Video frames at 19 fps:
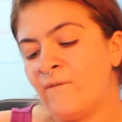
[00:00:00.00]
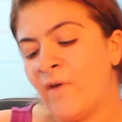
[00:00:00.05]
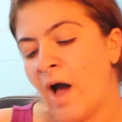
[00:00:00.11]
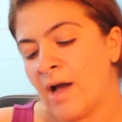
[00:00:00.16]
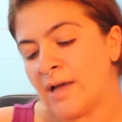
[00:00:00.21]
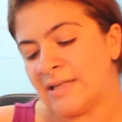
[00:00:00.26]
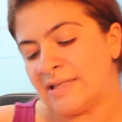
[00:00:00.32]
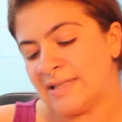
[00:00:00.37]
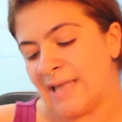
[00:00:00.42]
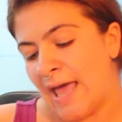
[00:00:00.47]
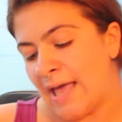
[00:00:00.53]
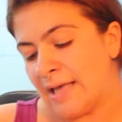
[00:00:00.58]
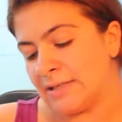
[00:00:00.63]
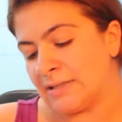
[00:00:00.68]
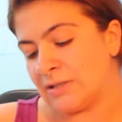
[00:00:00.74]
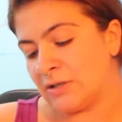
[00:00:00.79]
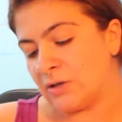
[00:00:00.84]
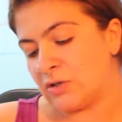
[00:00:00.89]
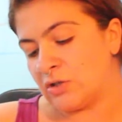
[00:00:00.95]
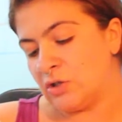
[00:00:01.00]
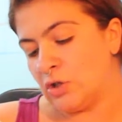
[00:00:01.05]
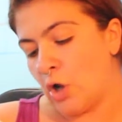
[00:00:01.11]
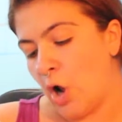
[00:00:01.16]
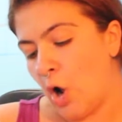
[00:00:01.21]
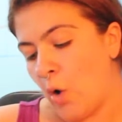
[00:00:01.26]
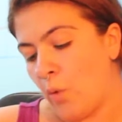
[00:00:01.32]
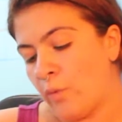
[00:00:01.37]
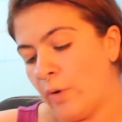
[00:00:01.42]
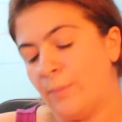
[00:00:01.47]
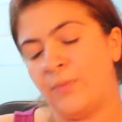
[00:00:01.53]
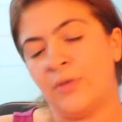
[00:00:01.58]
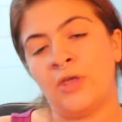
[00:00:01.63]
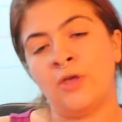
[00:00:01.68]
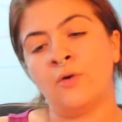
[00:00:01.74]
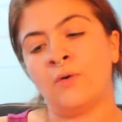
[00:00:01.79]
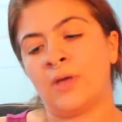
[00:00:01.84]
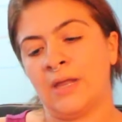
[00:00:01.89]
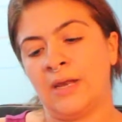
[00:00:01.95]
fuck says there's no
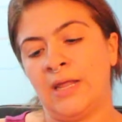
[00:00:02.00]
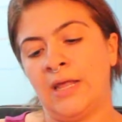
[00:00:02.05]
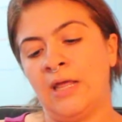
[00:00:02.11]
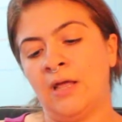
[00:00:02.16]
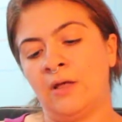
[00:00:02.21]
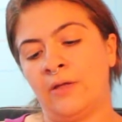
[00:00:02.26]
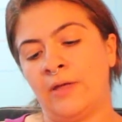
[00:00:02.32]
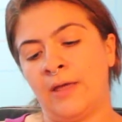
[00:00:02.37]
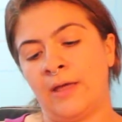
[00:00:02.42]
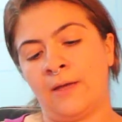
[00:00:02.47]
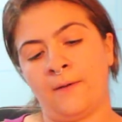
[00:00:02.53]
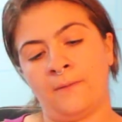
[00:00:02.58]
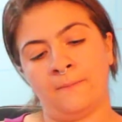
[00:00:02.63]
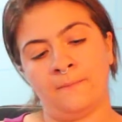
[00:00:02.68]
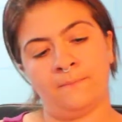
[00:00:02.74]
rebuke and healing?